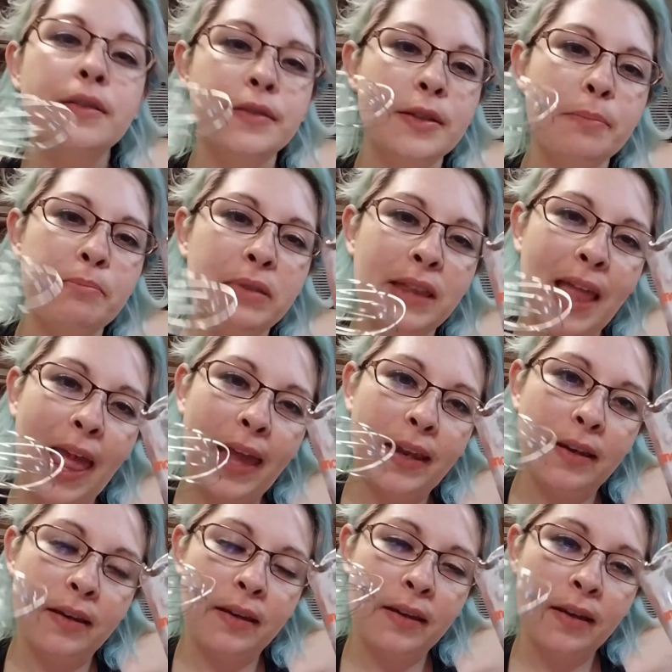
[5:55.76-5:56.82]
to
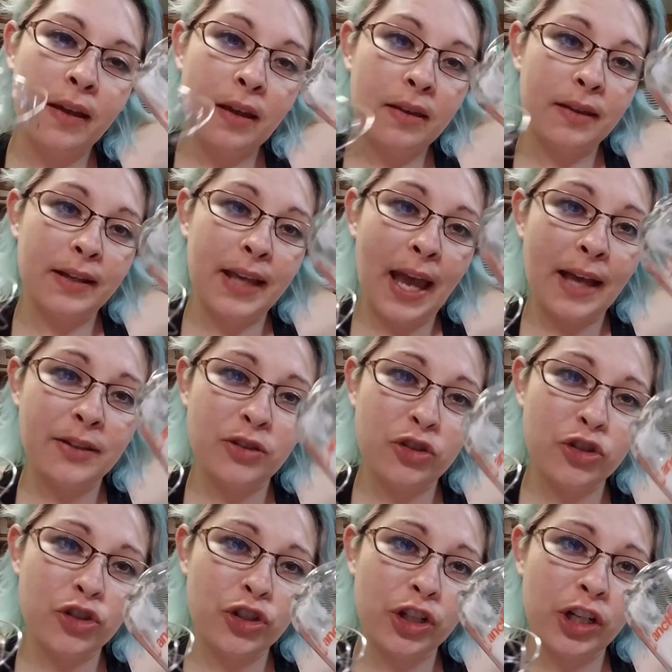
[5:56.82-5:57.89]
blend the
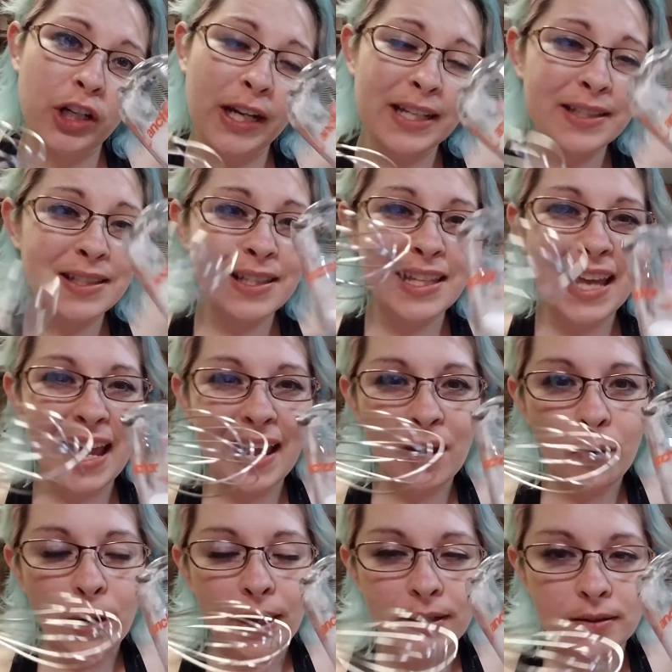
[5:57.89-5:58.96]
caster sugar into the
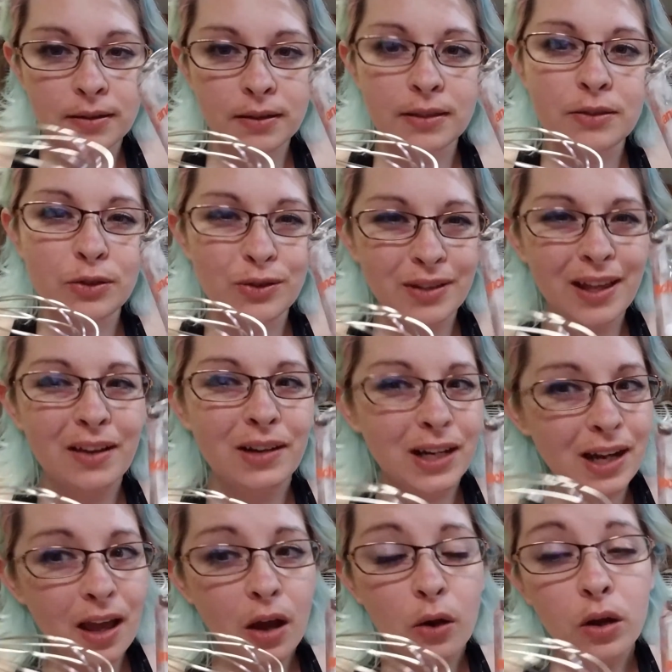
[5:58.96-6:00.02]
egg whites. Let's do that
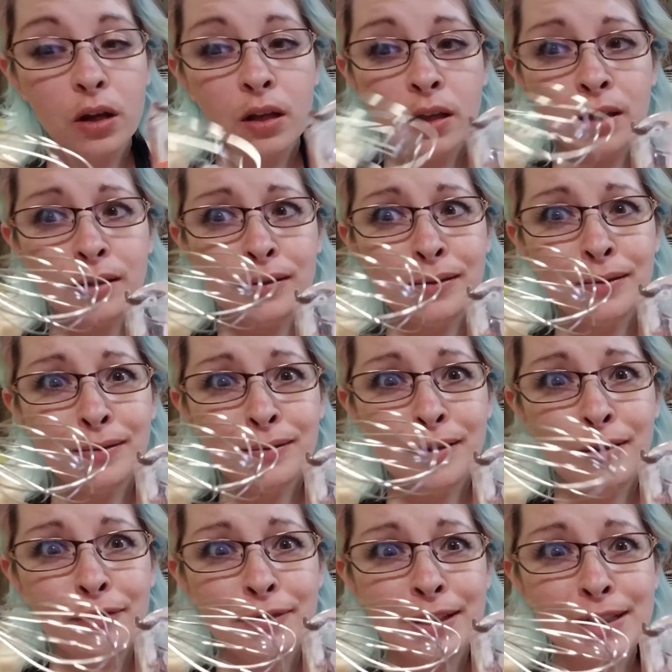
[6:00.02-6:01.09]
right now.
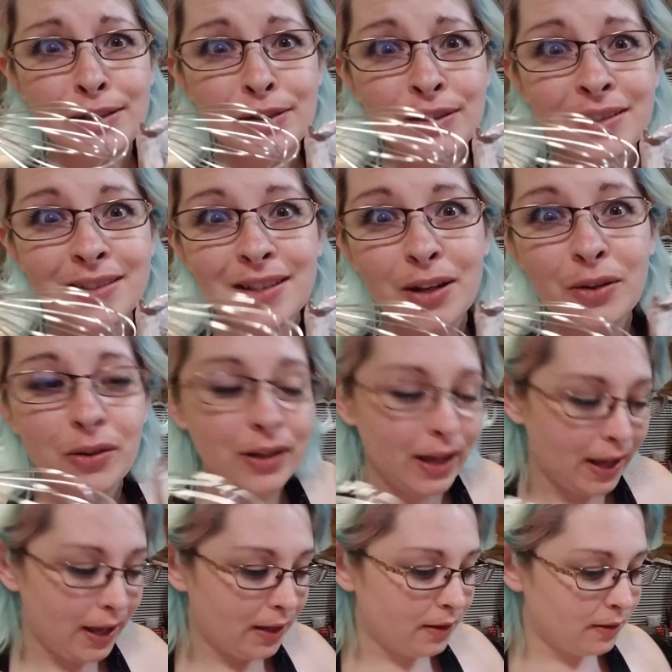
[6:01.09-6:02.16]
Hopefully it turns out
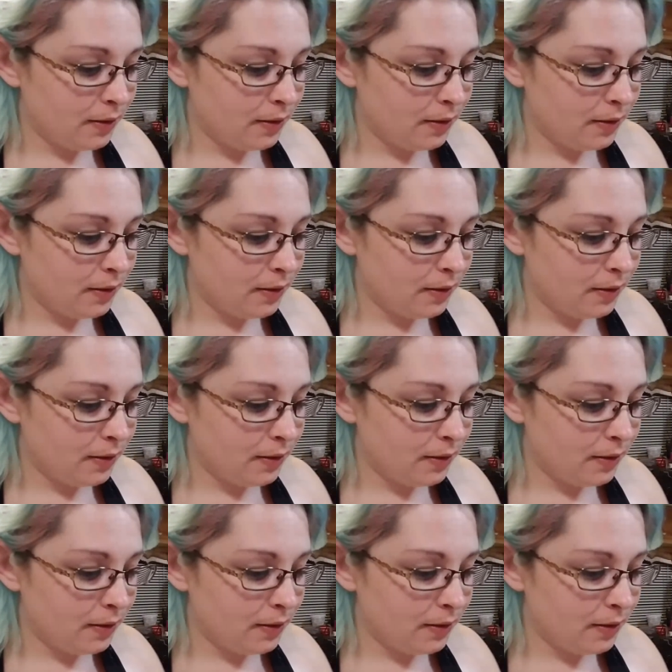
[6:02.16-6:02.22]
okay.